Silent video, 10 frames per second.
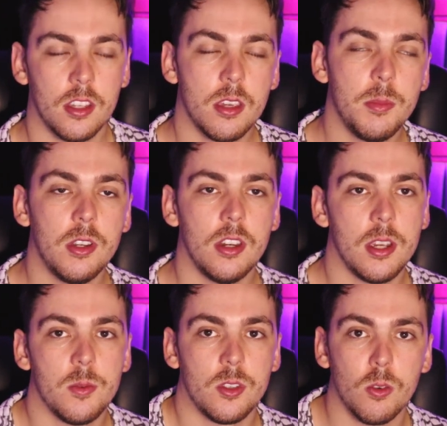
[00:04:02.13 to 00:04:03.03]
The
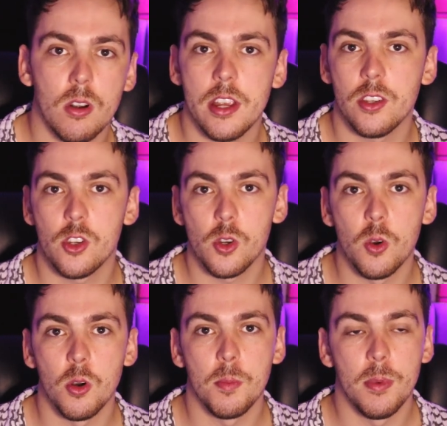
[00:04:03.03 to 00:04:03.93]
community was great, sure,